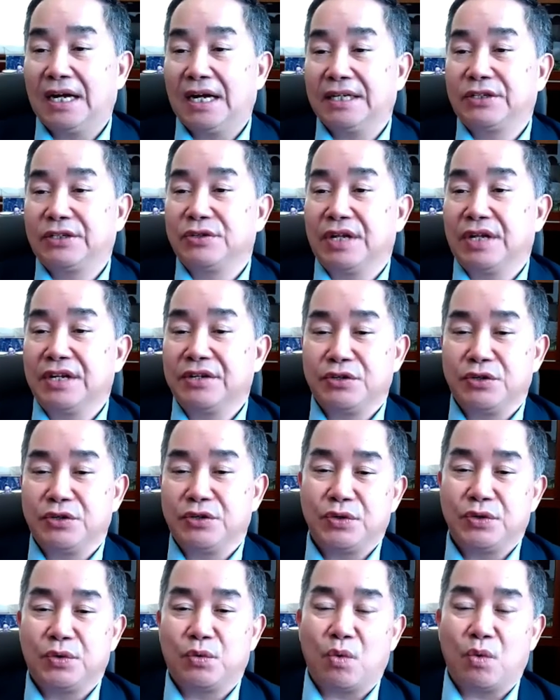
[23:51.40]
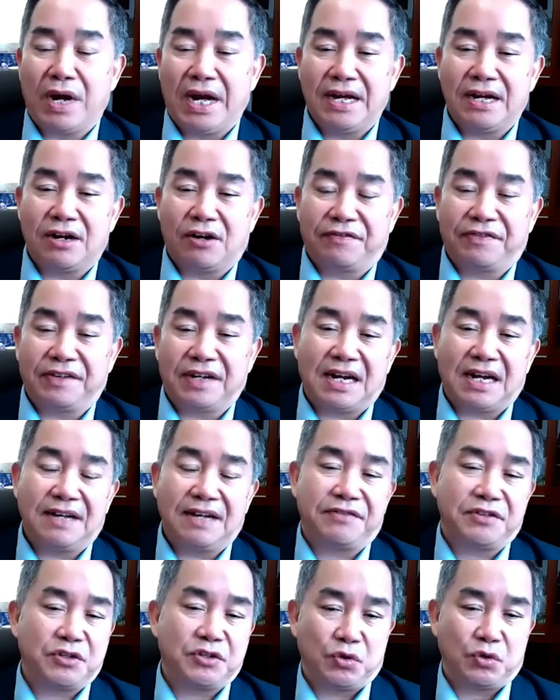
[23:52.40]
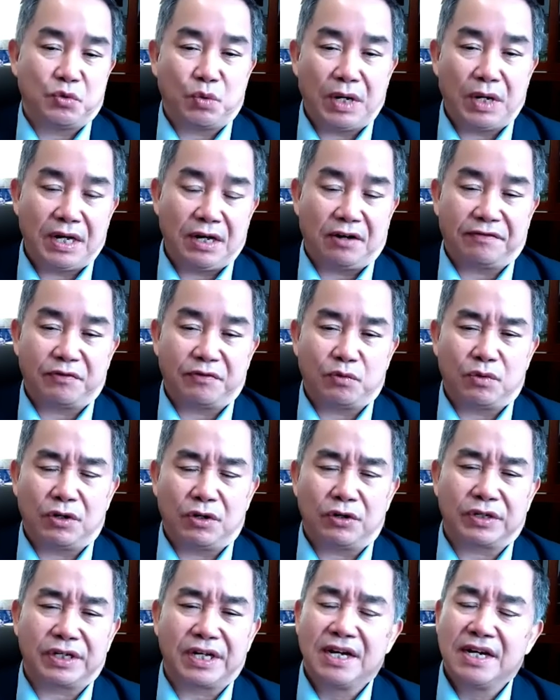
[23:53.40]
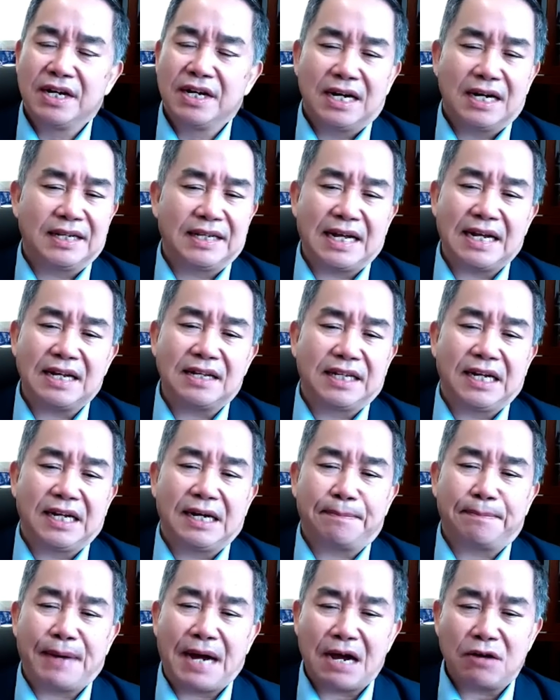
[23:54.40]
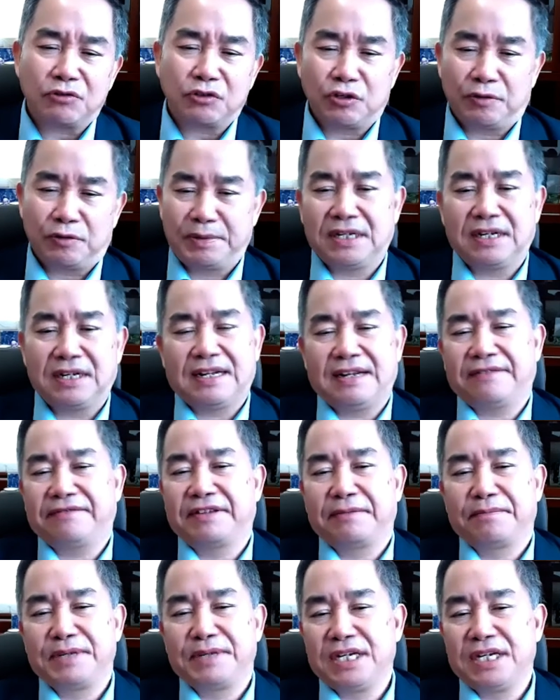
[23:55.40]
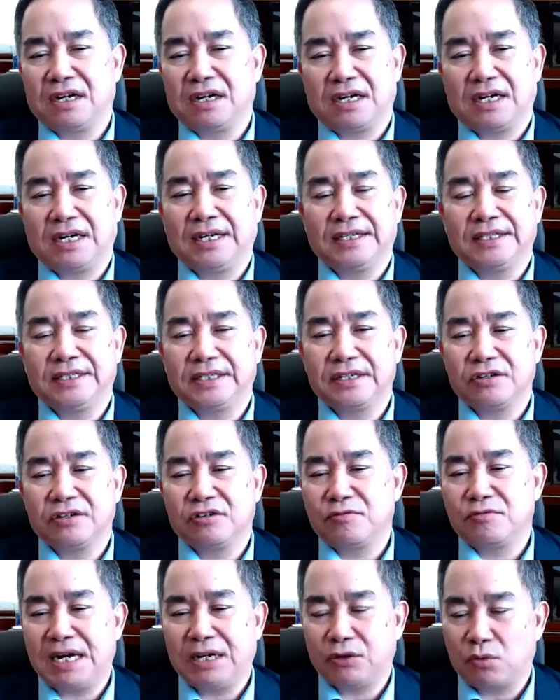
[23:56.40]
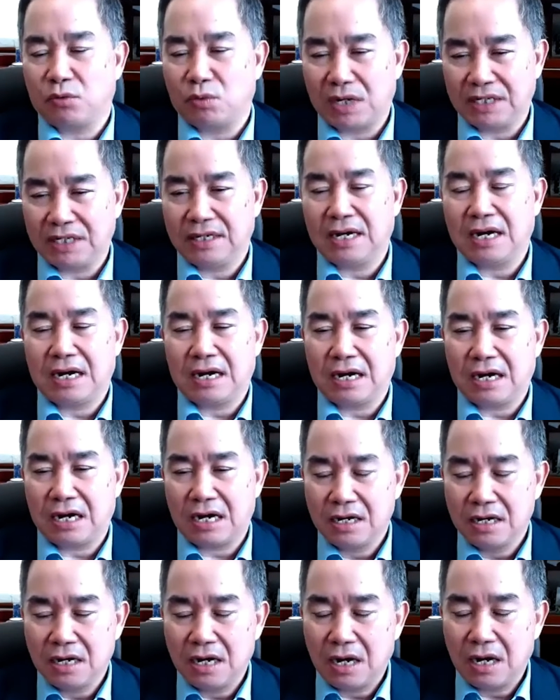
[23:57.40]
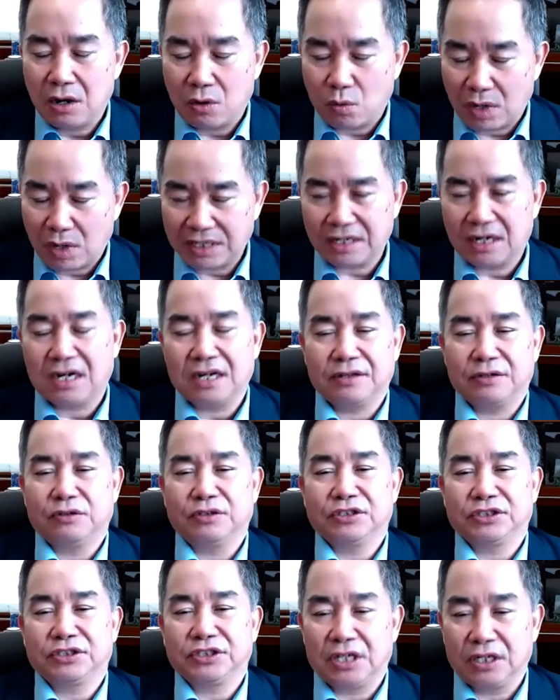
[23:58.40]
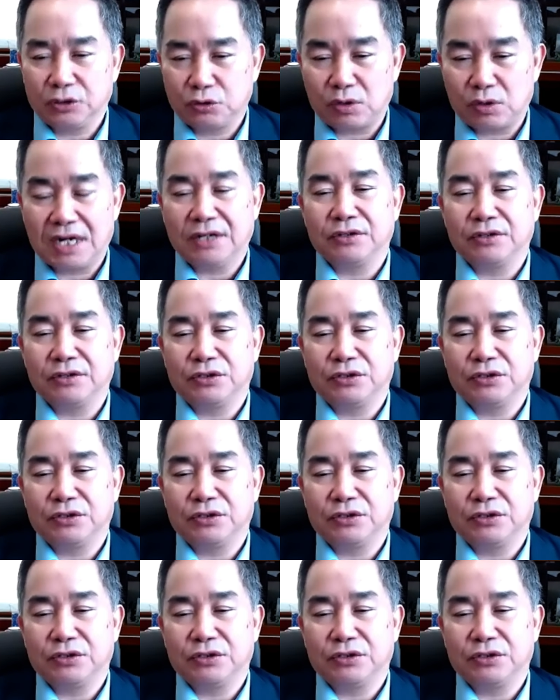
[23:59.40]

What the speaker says: to the new way of life, new way of work, and then they are bound to be left behind, no matter what others try to